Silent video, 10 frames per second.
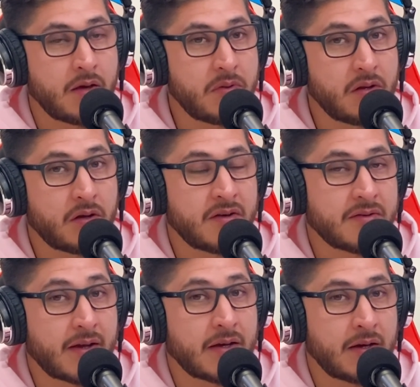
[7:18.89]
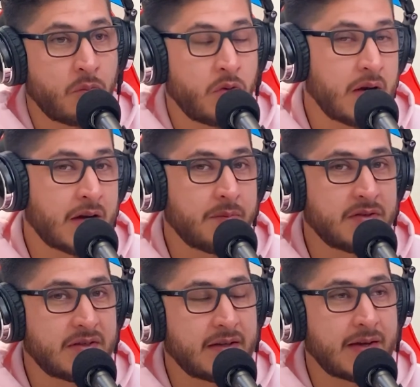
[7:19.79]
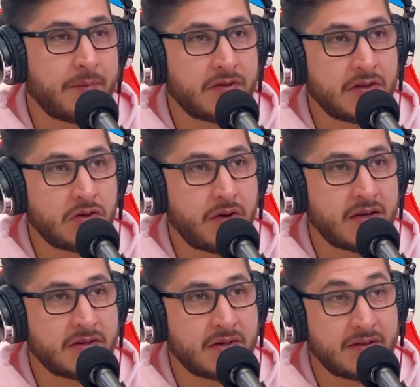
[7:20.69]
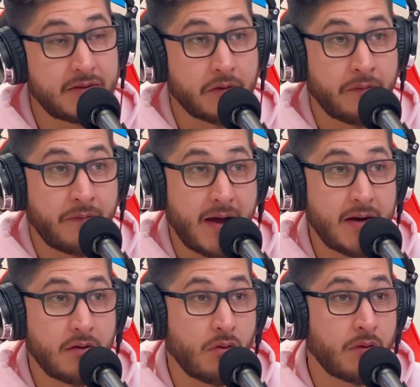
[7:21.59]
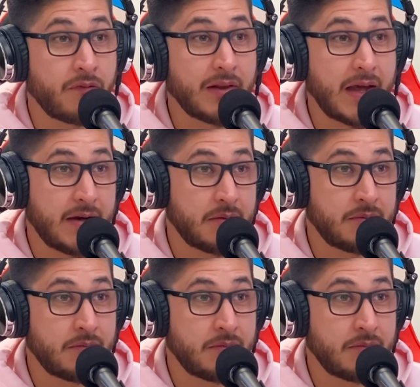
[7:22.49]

because when it comes to that type of situation, it's either fight or flight.